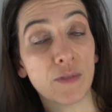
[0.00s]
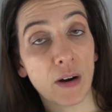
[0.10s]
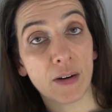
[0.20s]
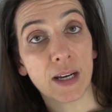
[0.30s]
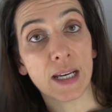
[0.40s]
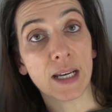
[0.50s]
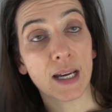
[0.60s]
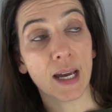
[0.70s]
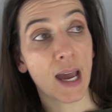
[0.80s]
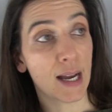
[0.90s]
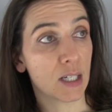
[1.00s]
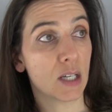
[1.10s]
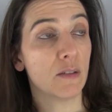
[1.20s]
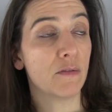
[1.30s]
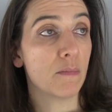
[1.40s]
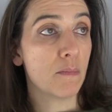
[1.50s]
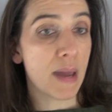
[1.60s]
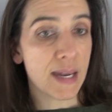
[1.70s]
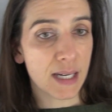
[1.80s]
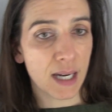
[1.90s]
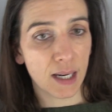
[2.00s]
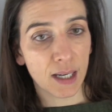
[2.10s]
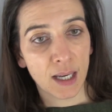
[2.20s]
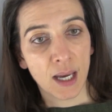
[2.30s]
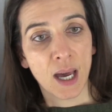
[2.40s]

very active maker